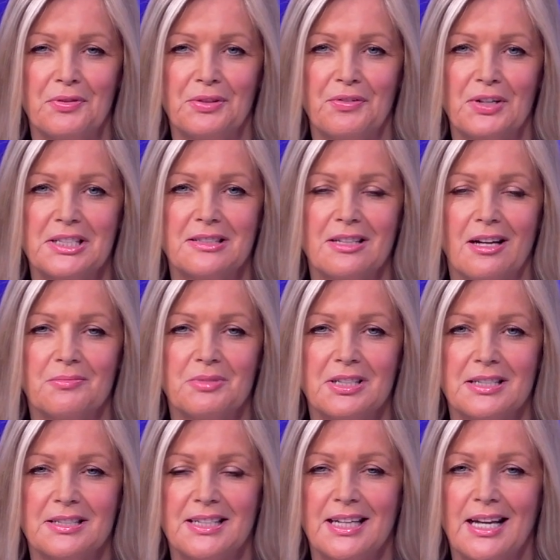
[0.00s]
For the first time
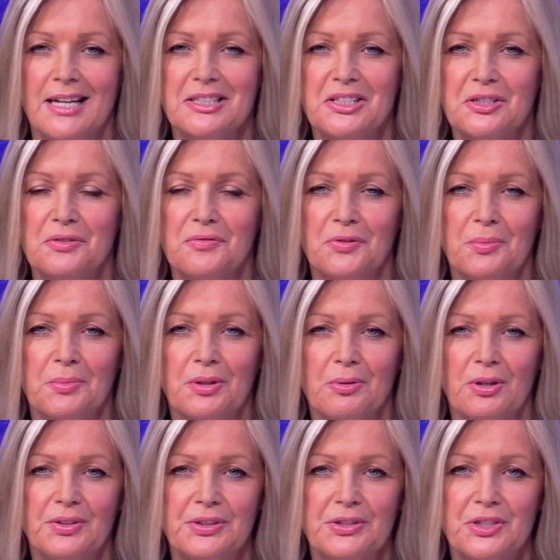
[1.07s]
since he entered Formula
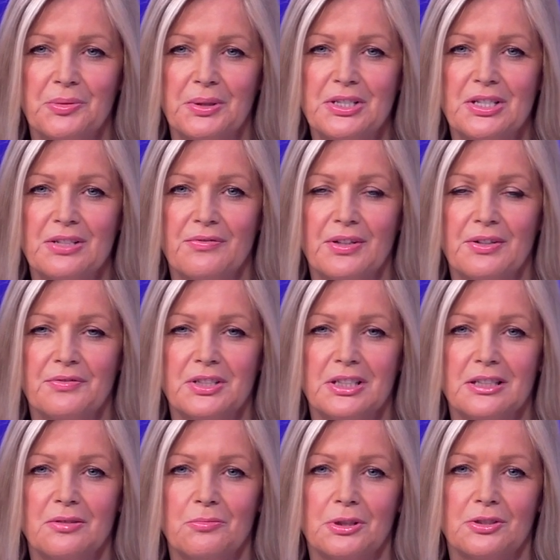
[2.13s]
One in
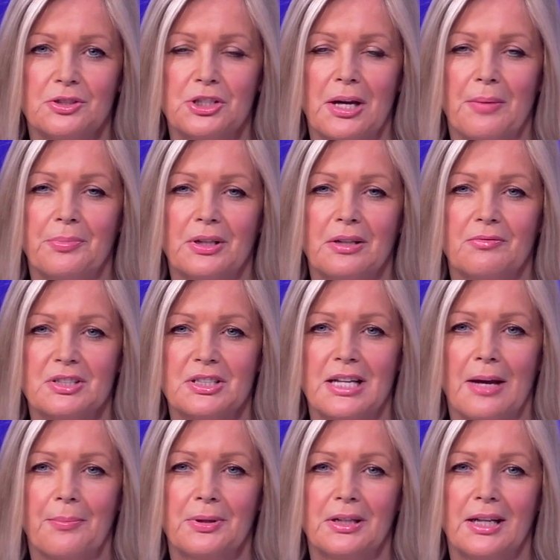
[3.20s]
2015, world champion
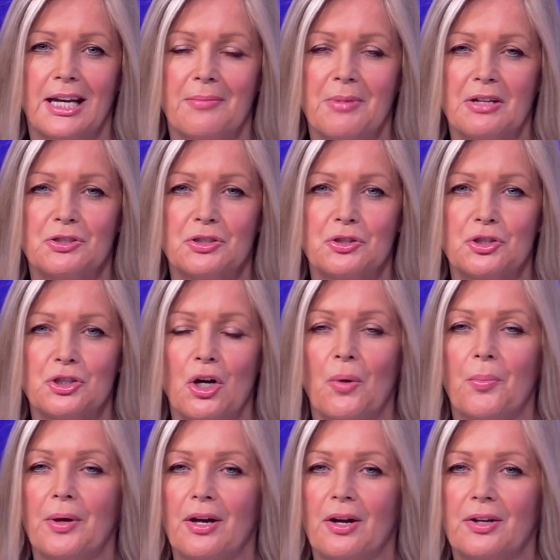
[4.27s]
Verstappen came out on
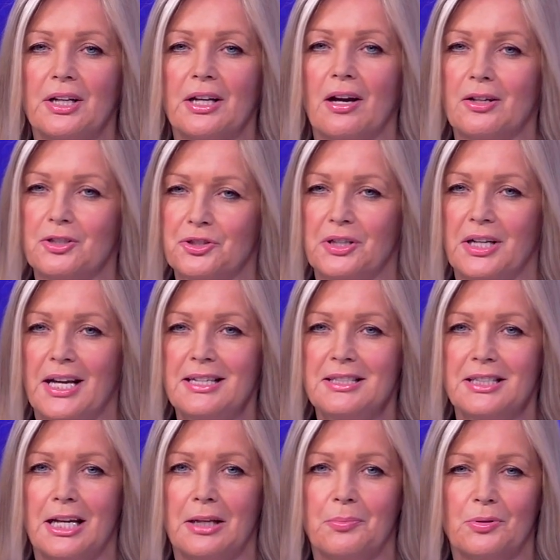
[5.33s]
top, earning
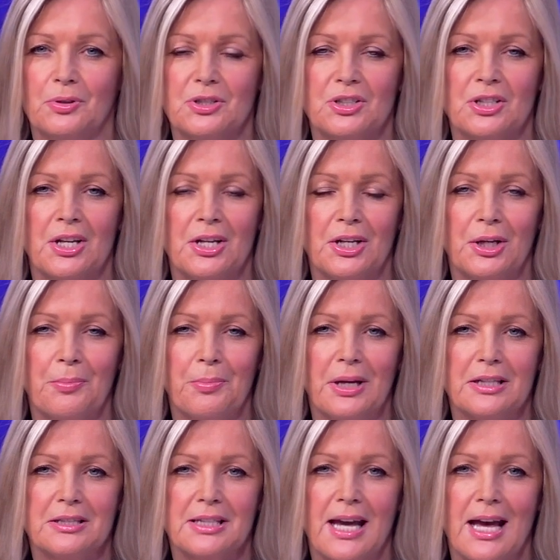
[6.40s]
188 points
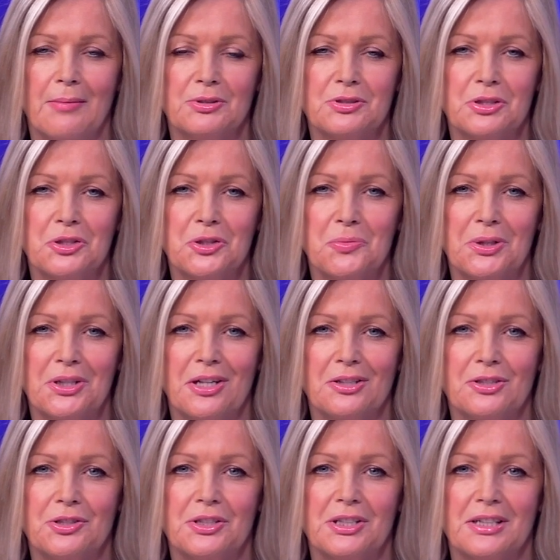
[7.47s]
compared to Hamilton's
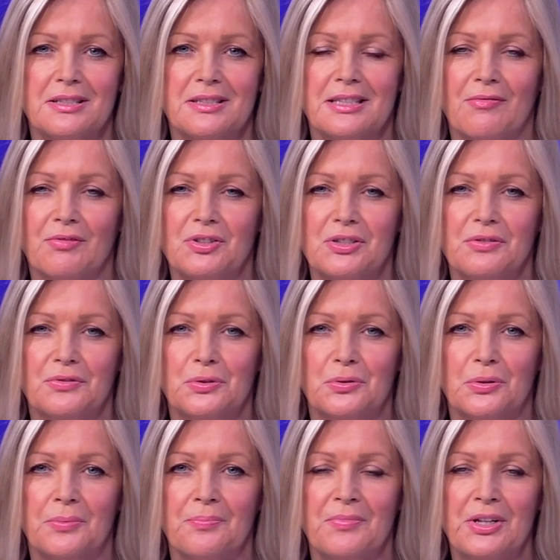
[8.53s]

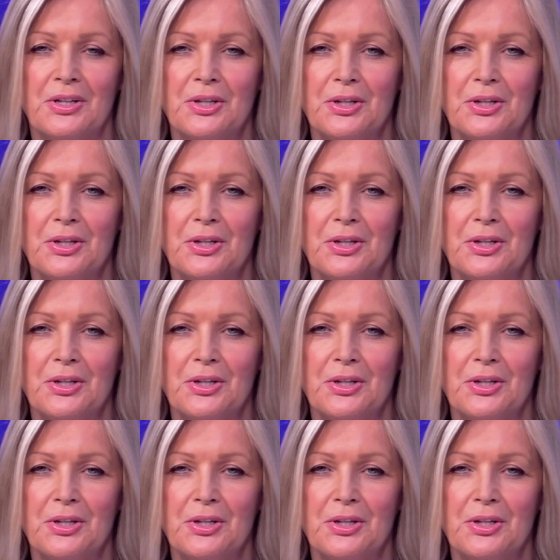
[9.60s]
174.